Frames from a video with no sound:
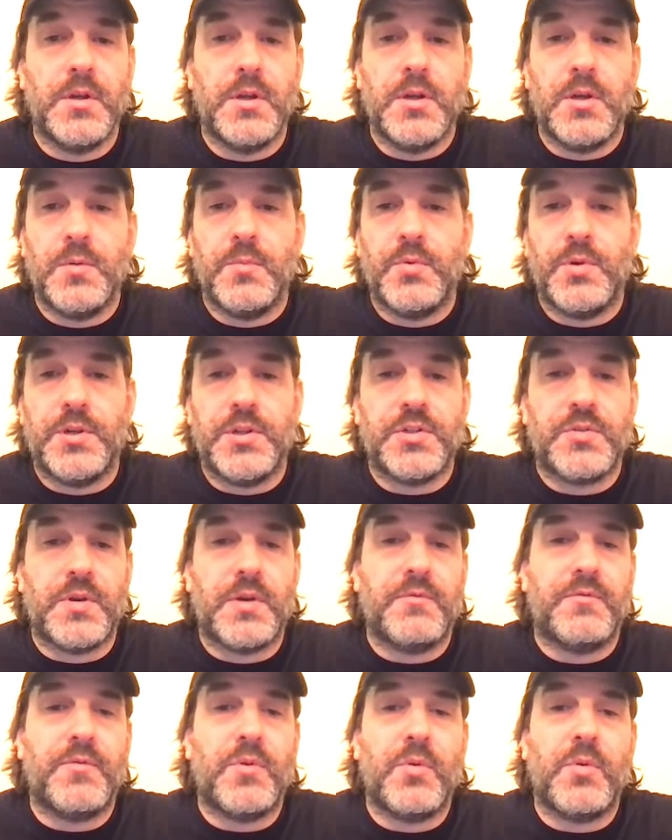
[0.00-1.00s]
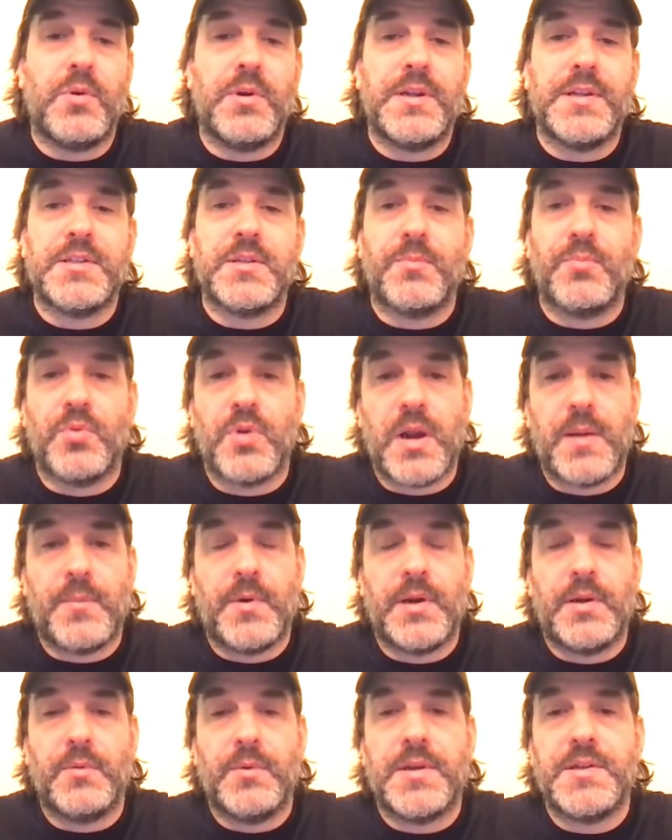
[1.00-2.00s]
Pretty straightforward. It's a
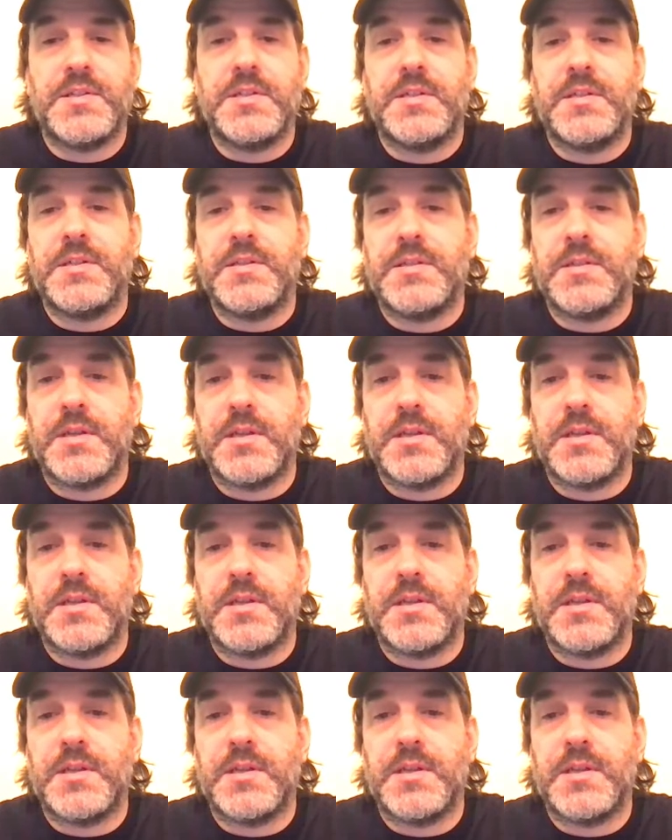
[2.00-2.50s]
primary residence.